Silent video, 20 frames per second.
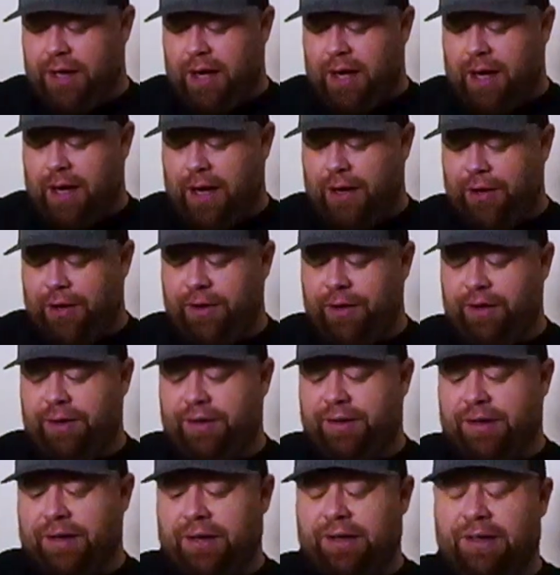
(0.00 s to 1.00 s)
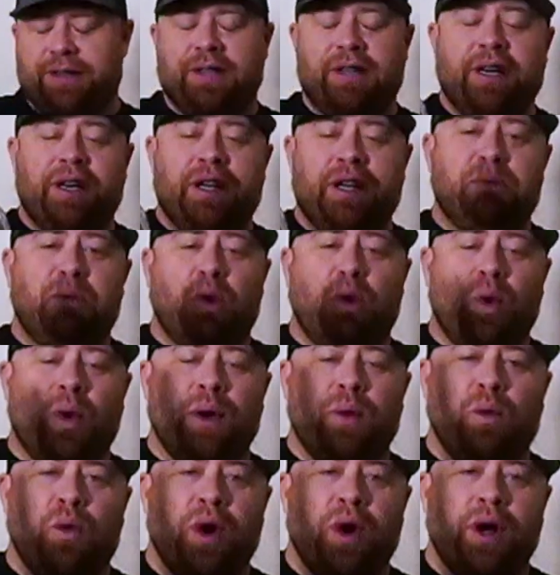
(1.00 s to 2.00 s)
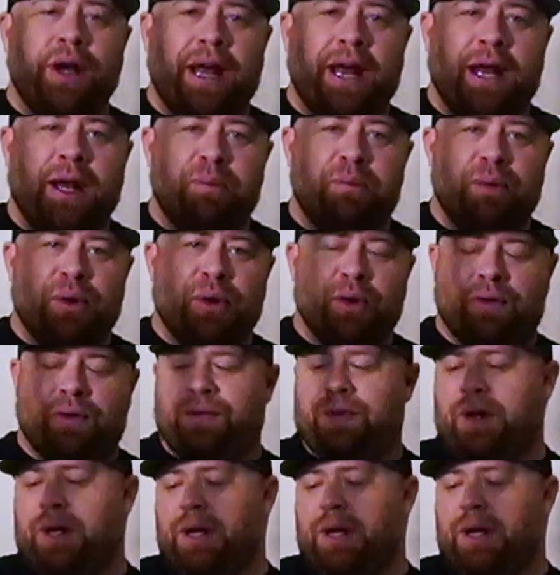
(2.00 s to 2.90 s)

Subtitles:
116.18 proof.